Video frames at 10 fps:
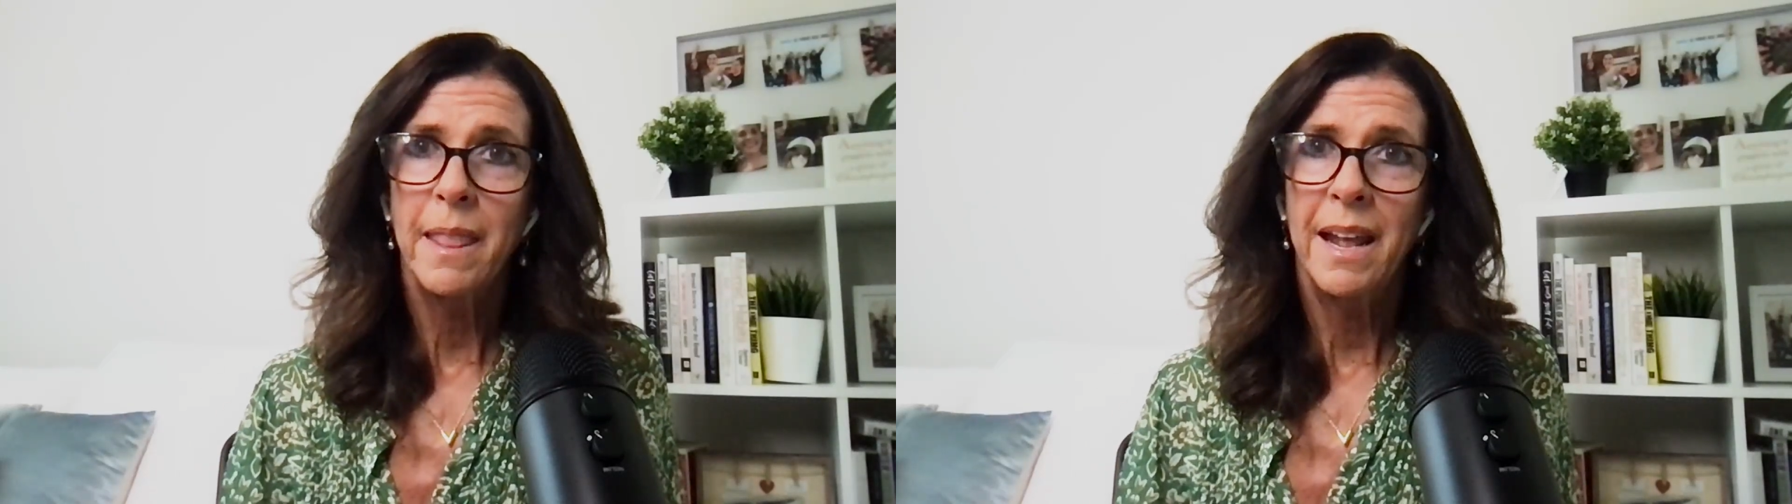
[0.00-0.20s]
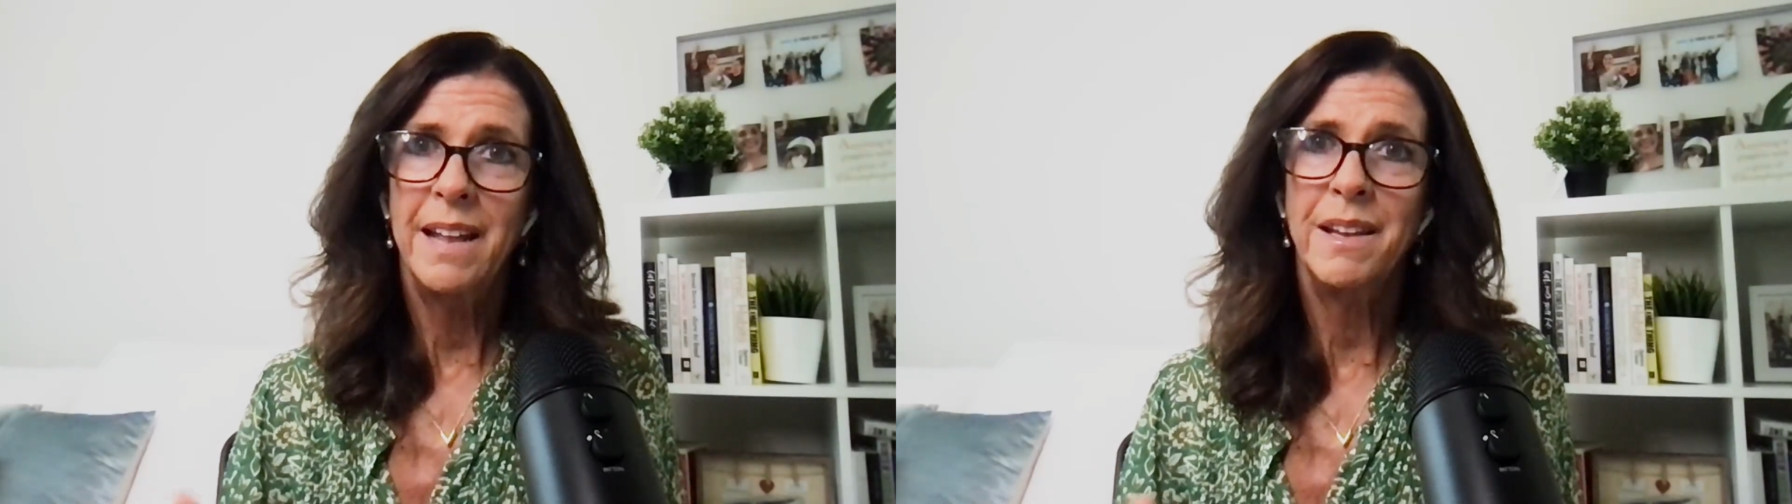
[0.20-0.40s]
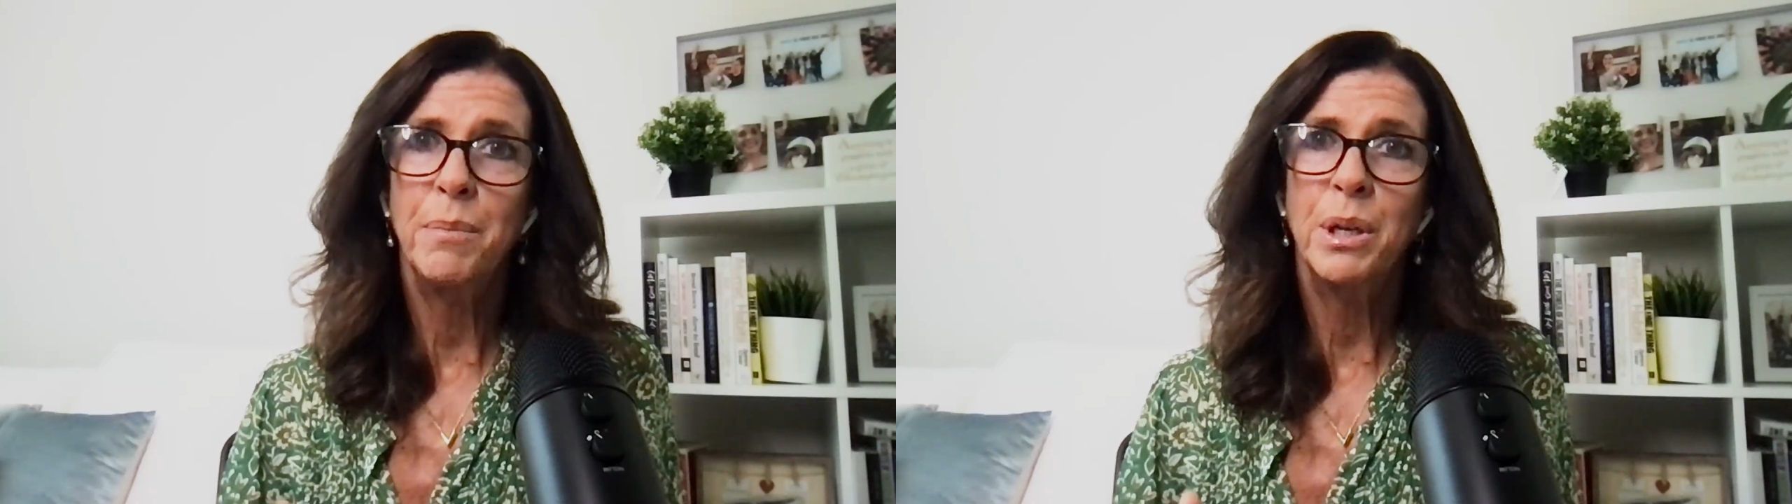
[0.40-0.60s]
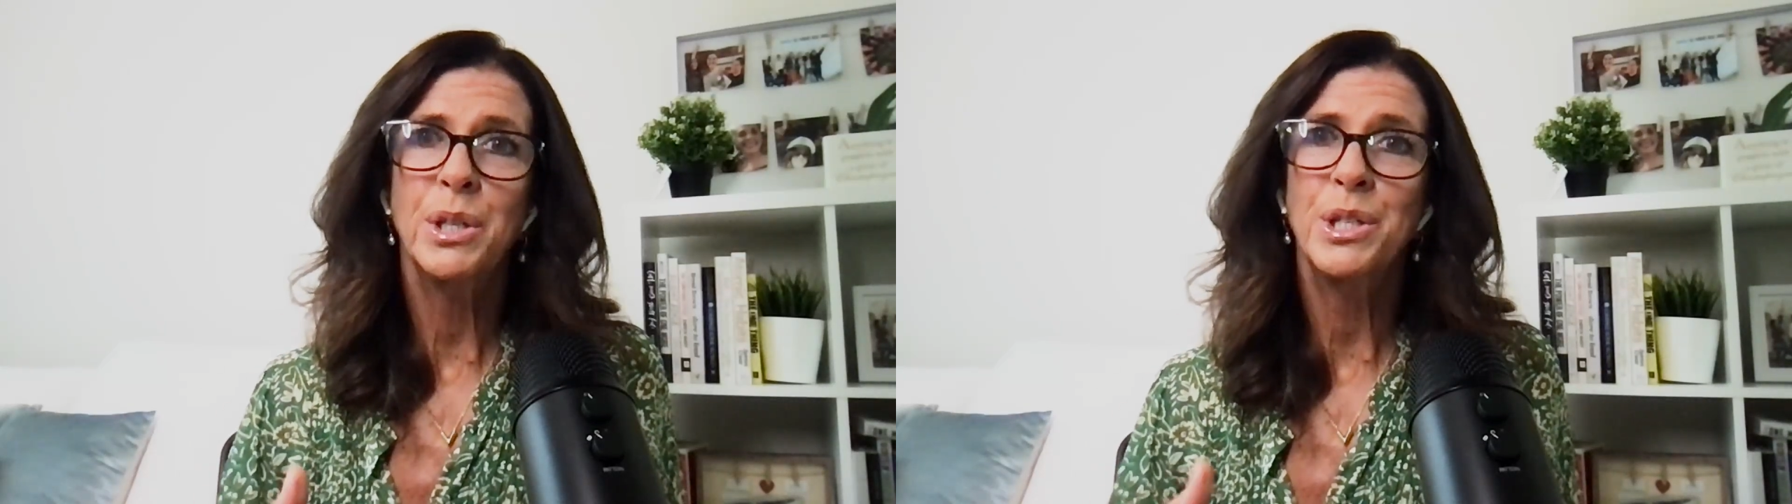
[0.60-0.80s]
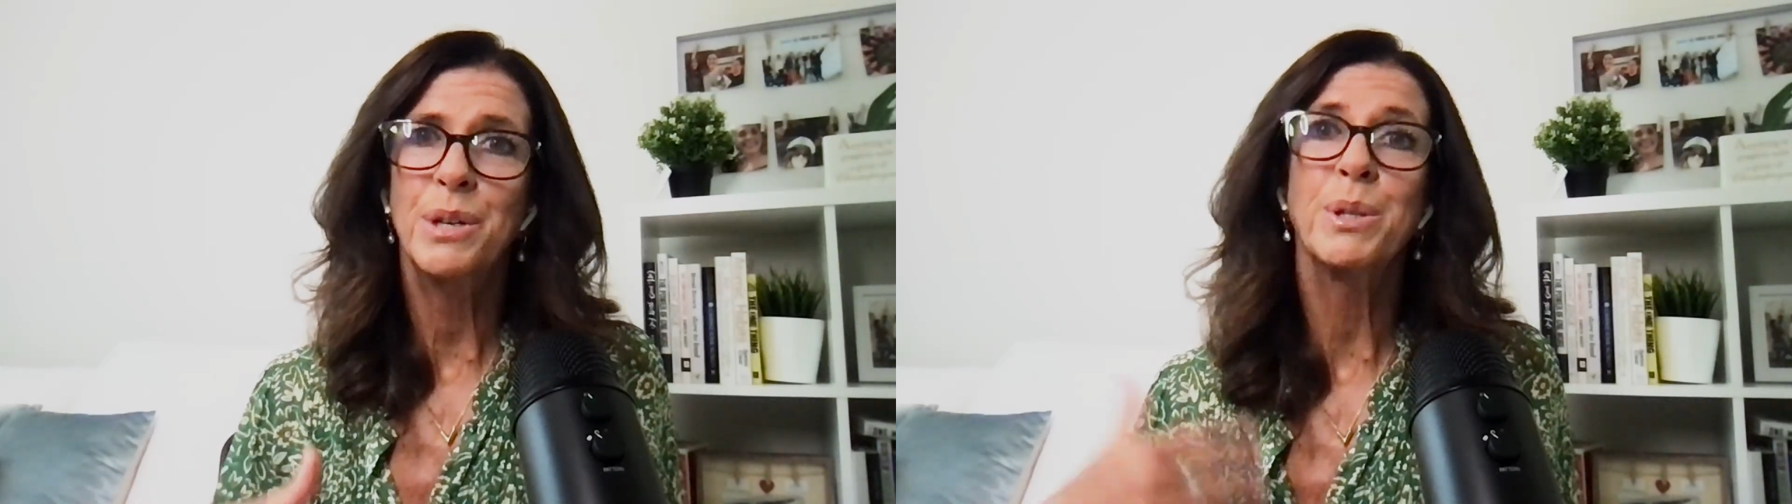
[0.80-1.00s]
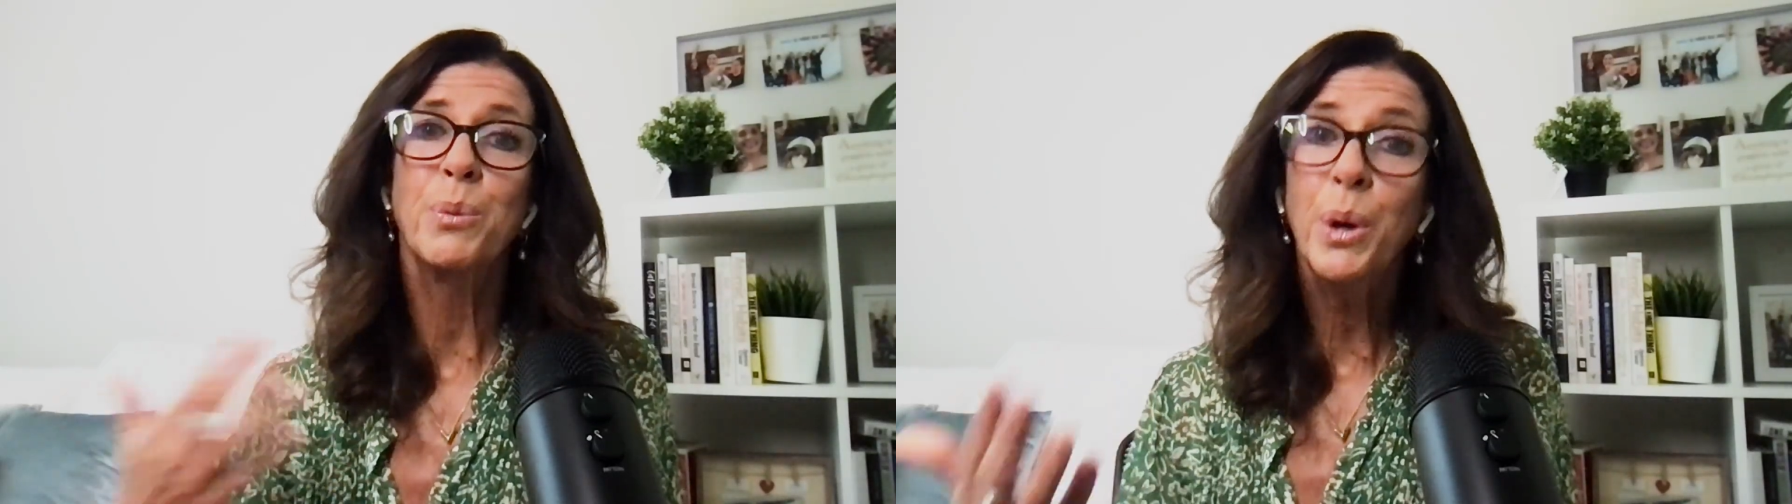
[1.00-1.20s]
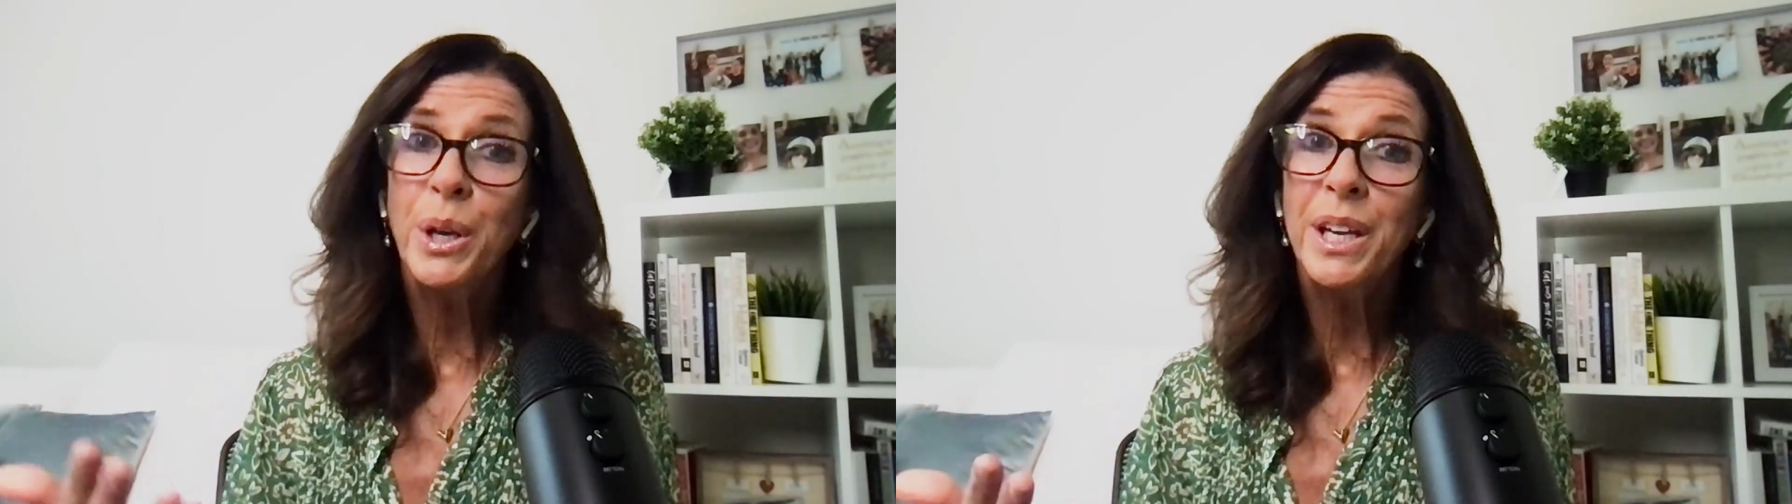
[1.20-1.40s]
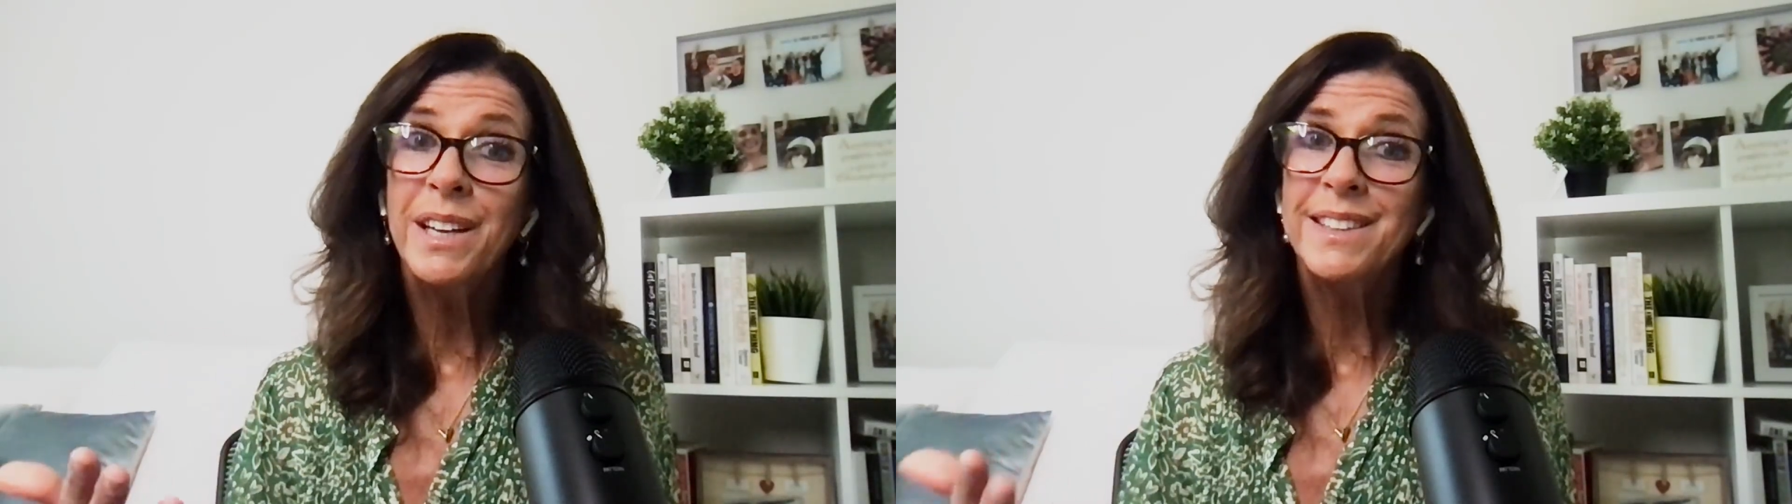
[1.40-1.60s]
And then because she was
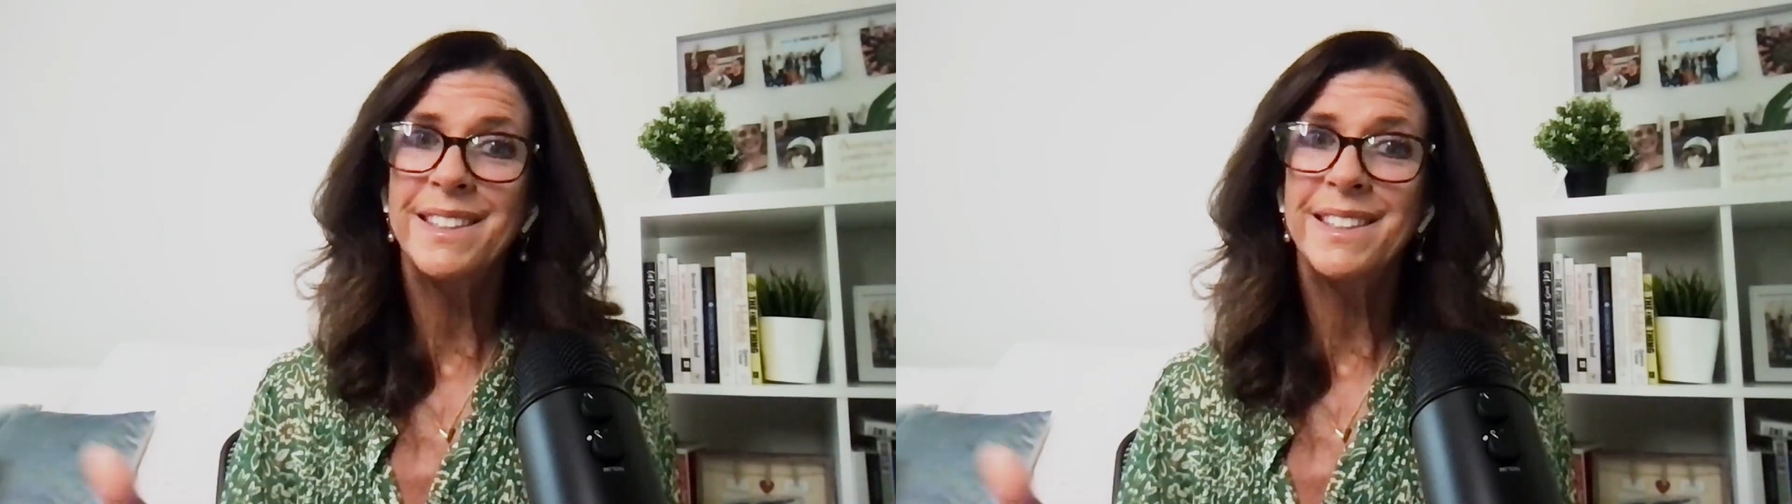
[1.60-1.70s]
working,